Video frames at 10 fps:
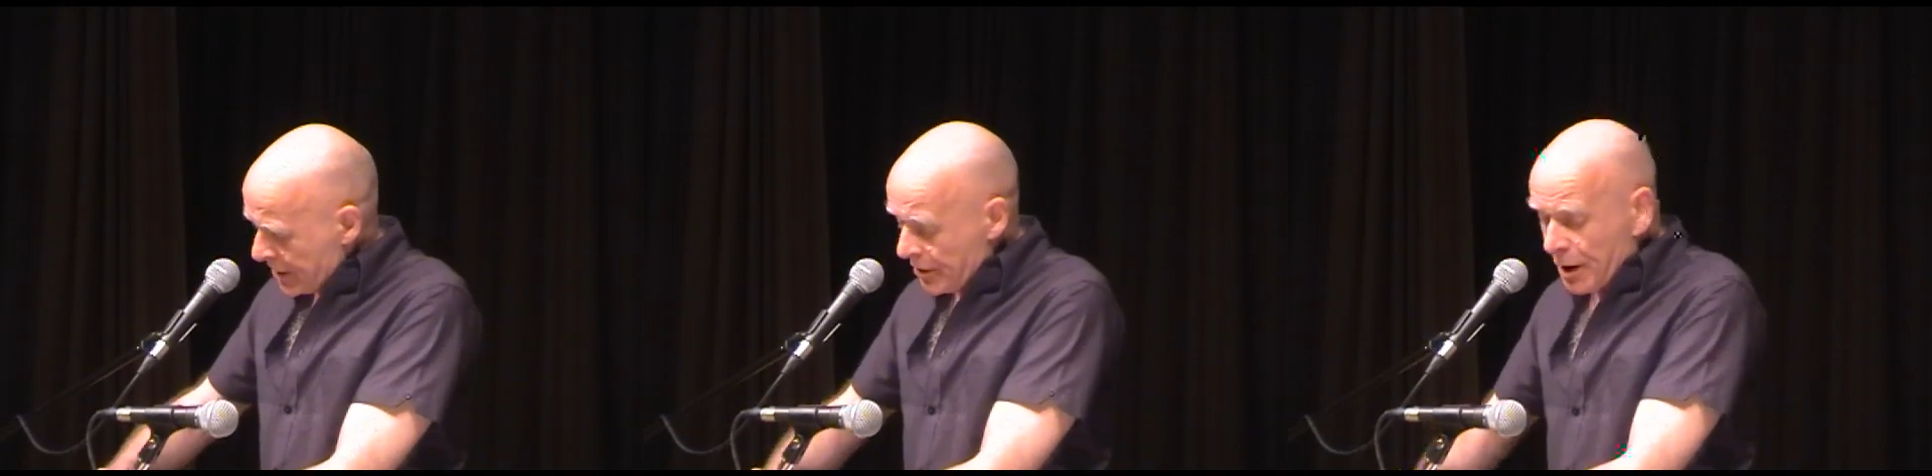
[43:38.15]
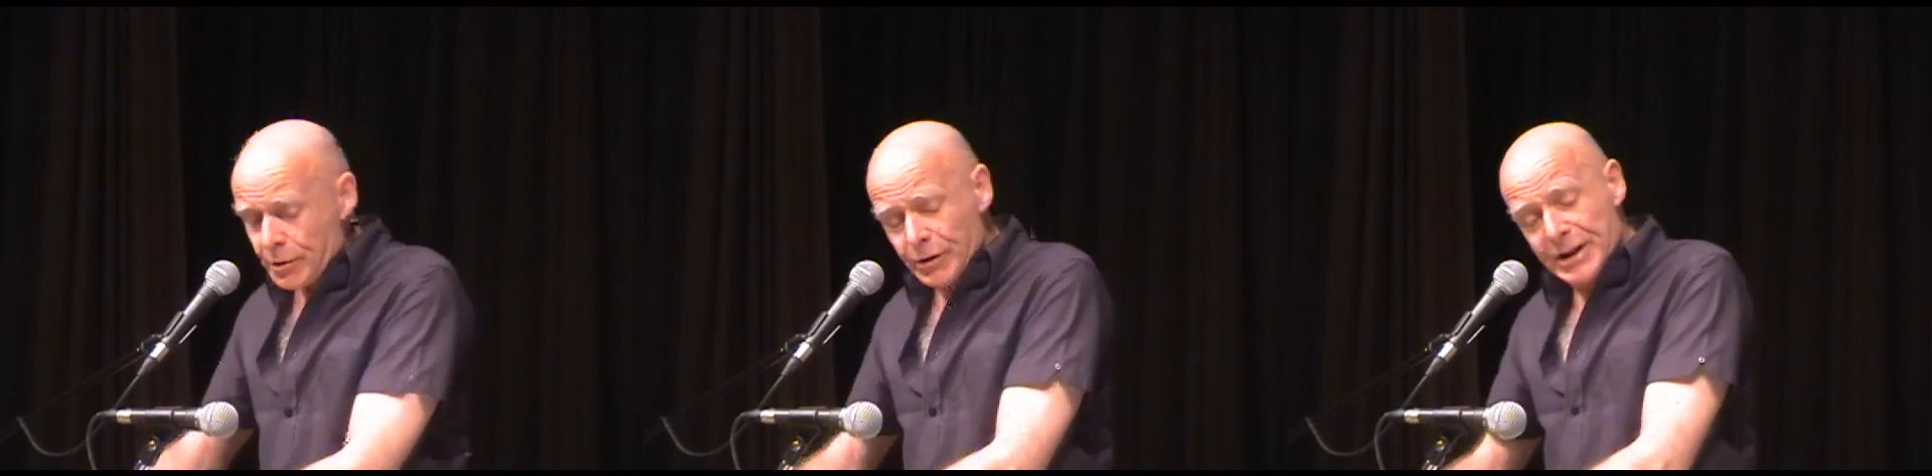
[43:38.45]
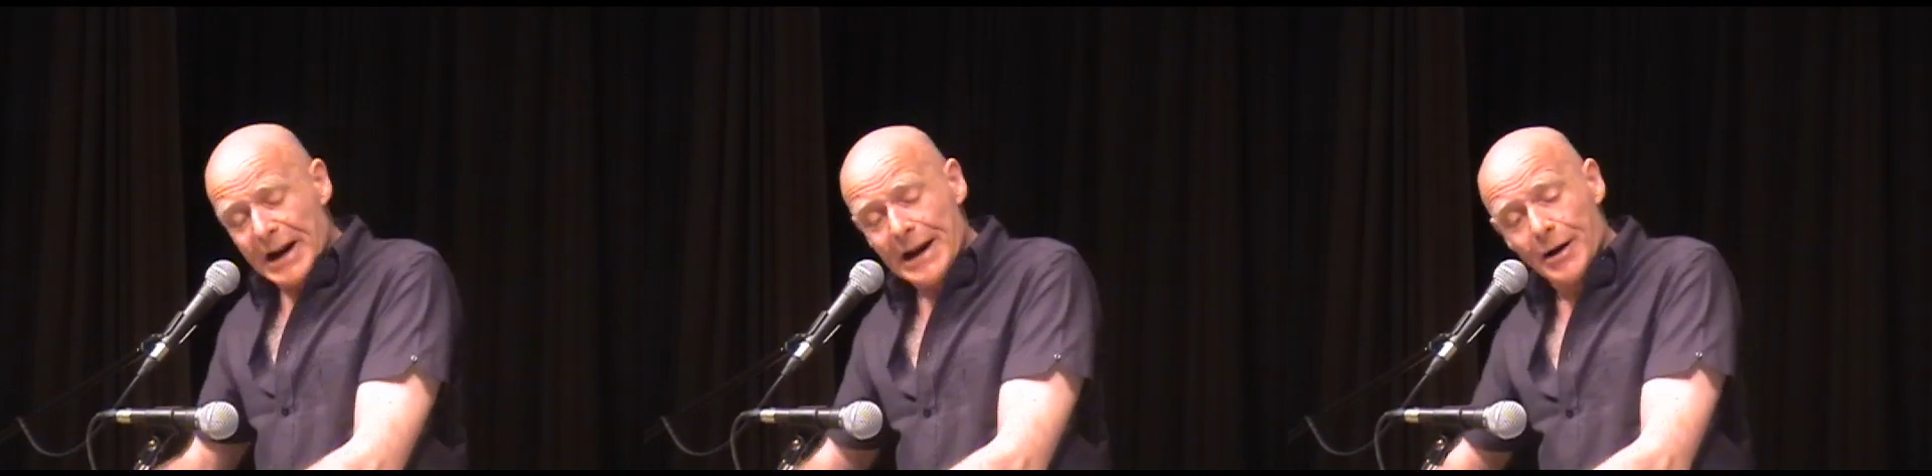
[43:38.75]
not only did
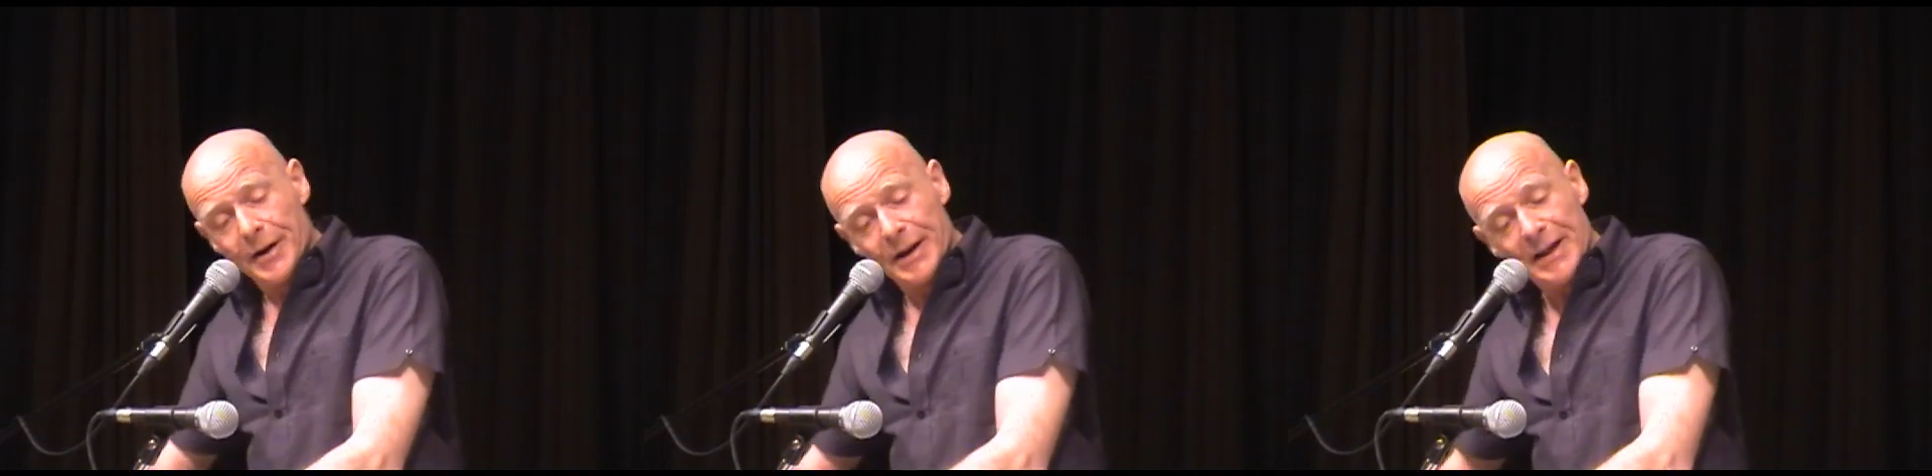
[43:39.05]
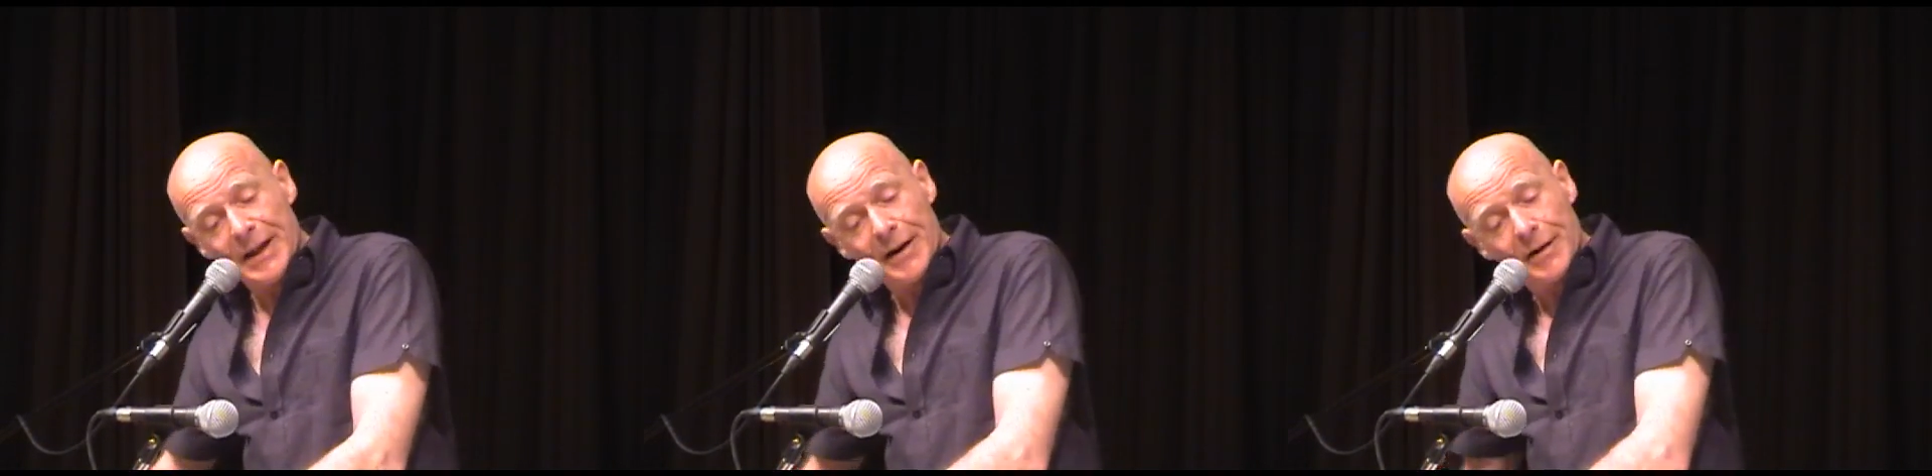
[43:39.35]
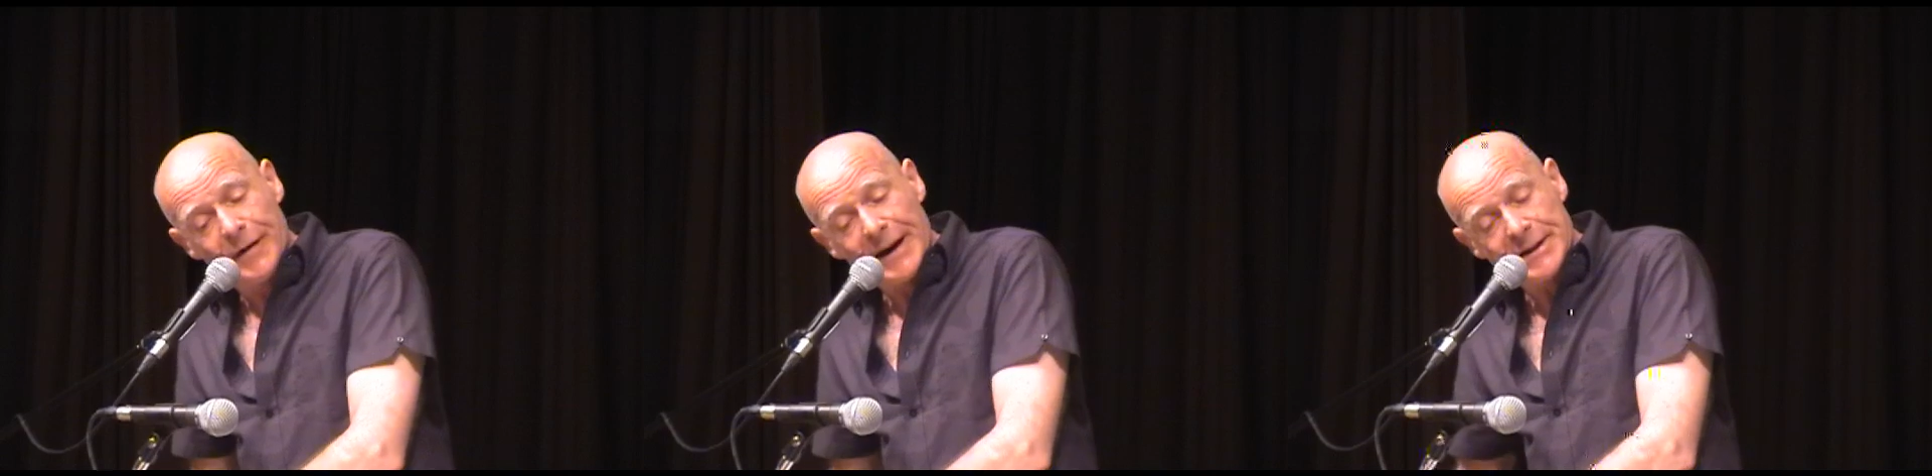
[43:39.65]
I not need that
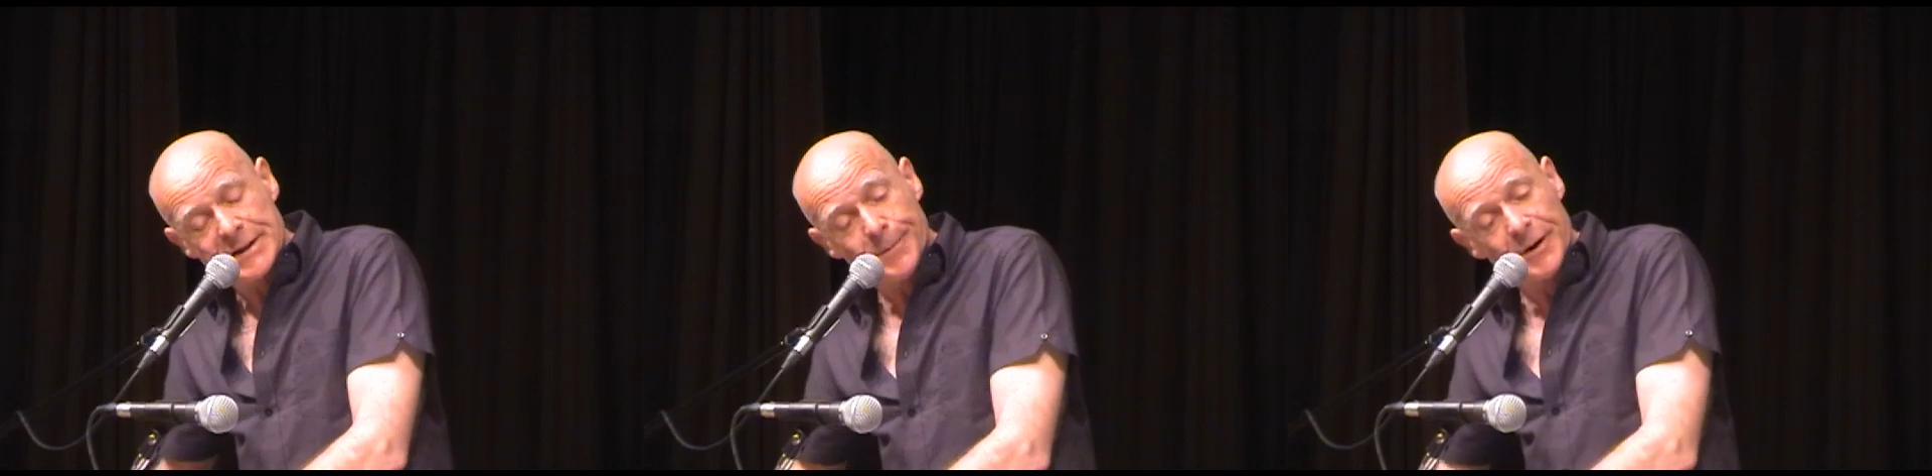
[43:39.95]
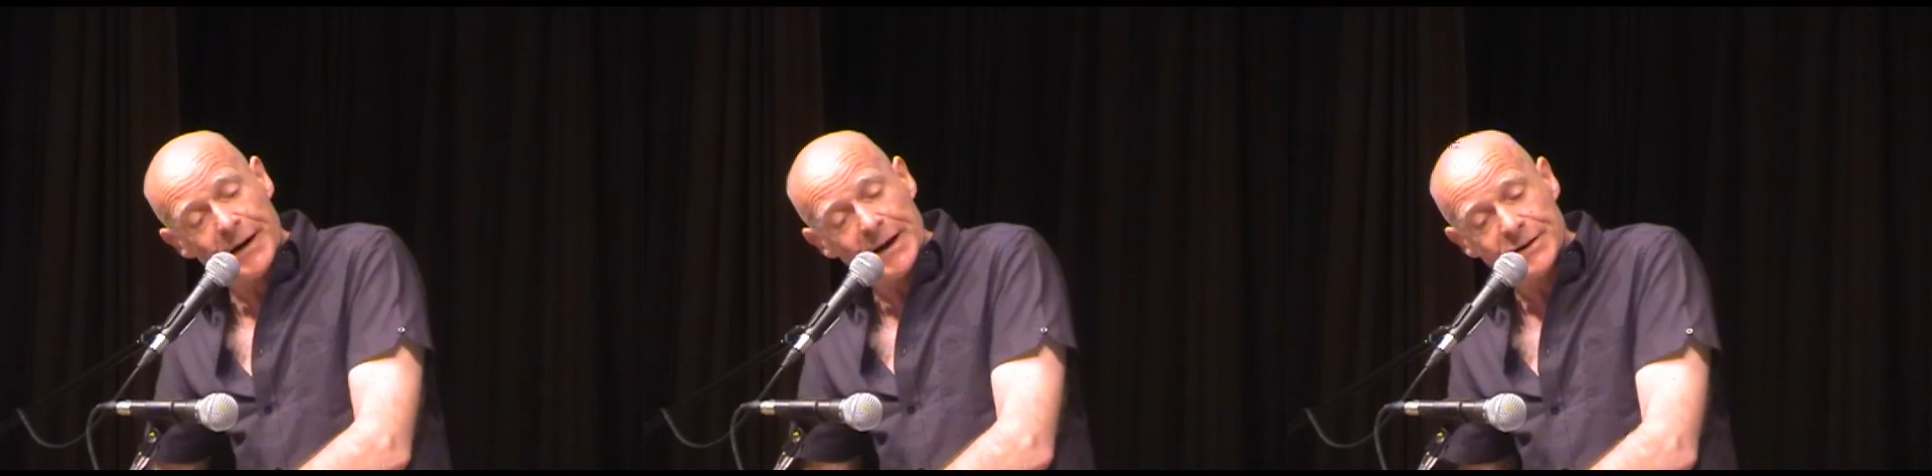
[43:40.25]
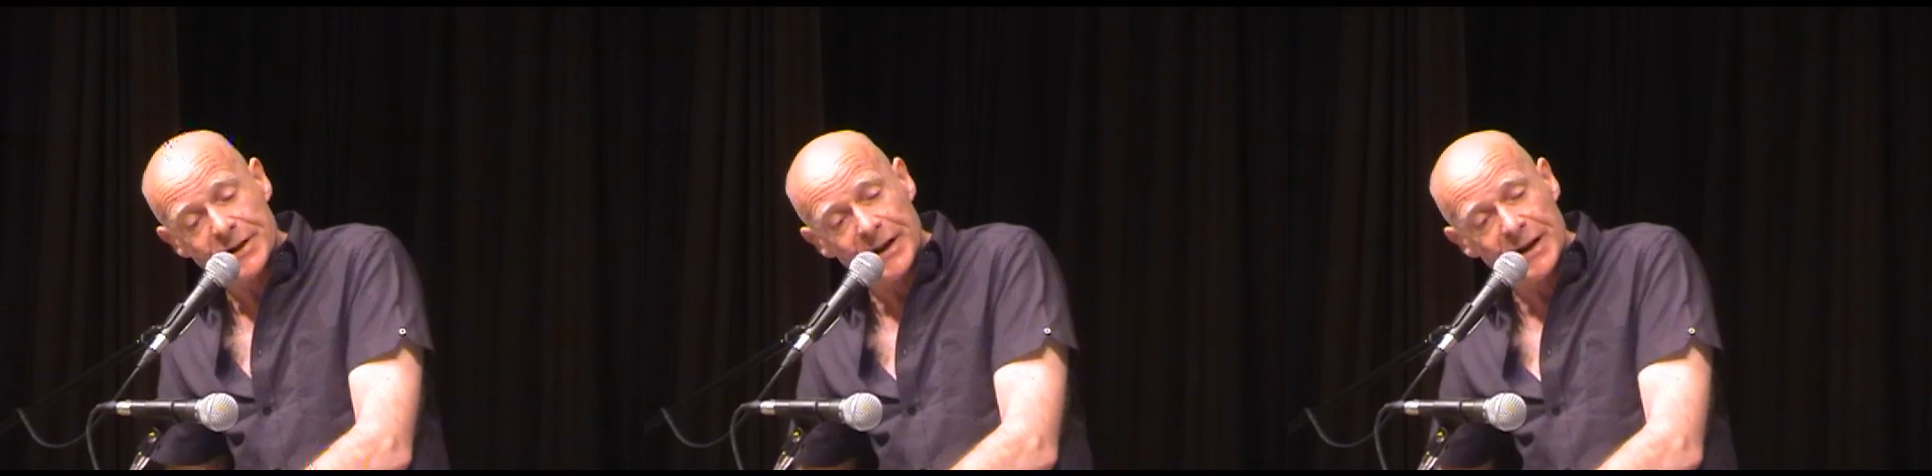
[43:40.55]
advice about
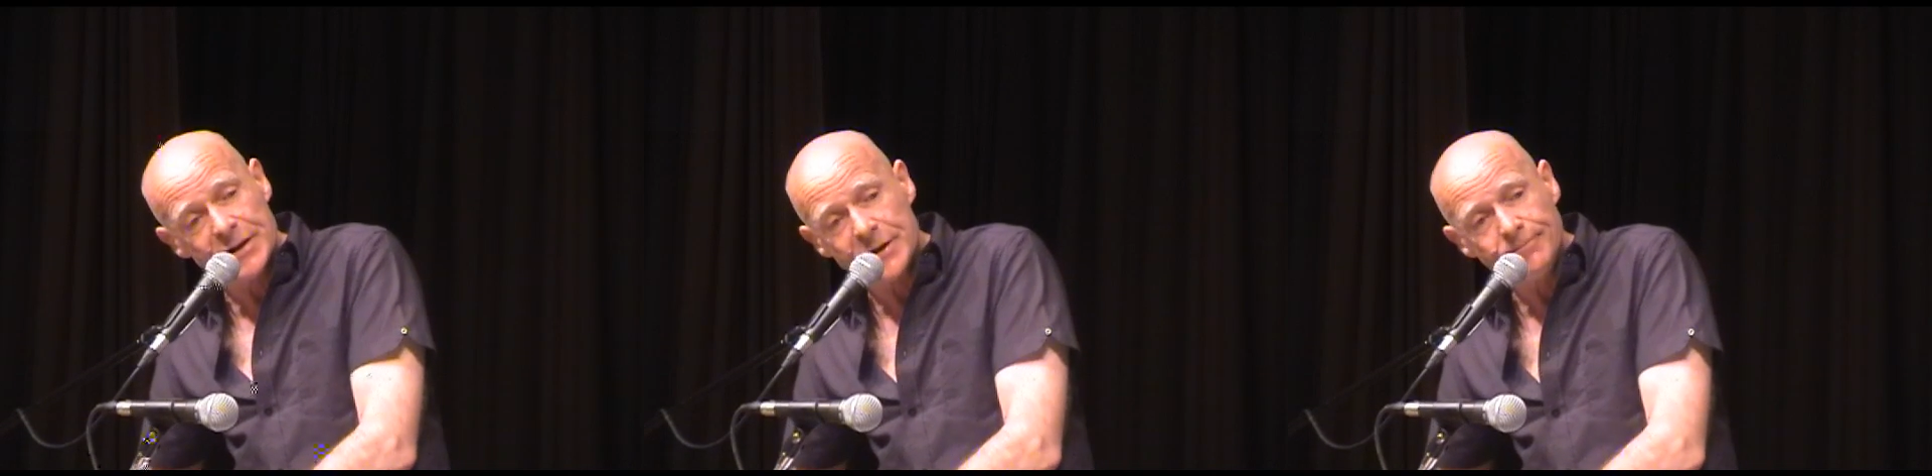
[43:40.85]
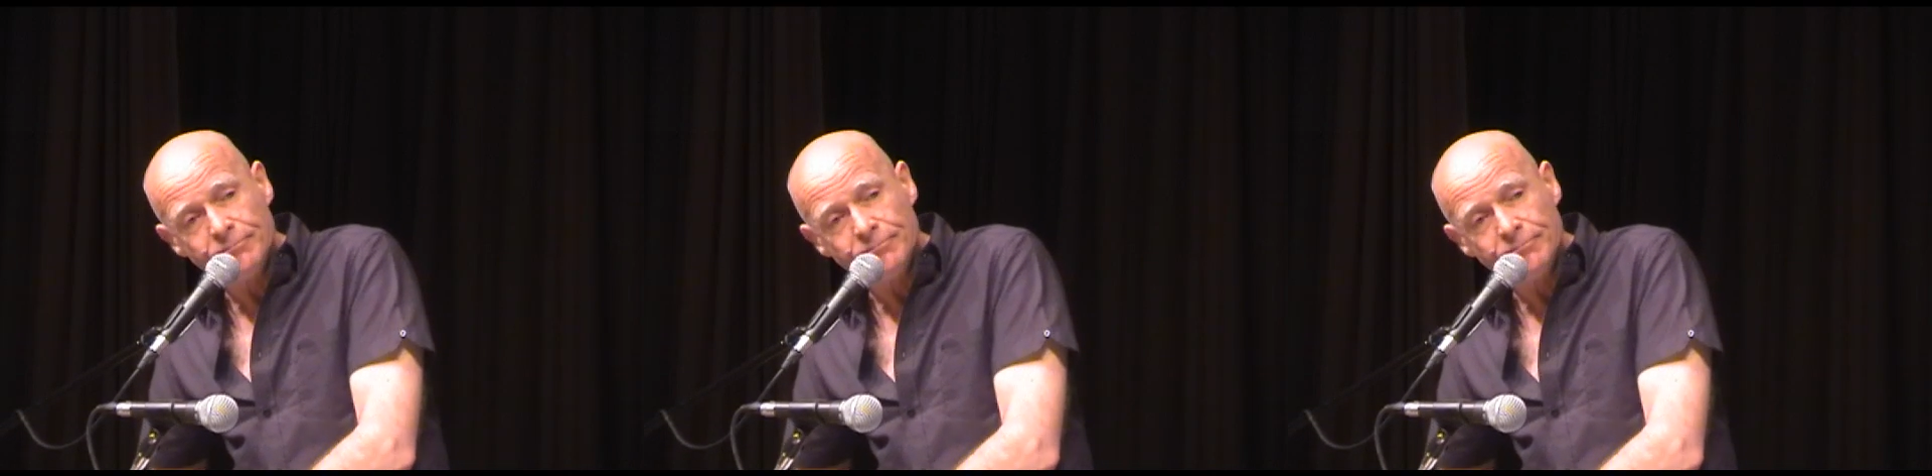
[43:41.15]
reconciliation,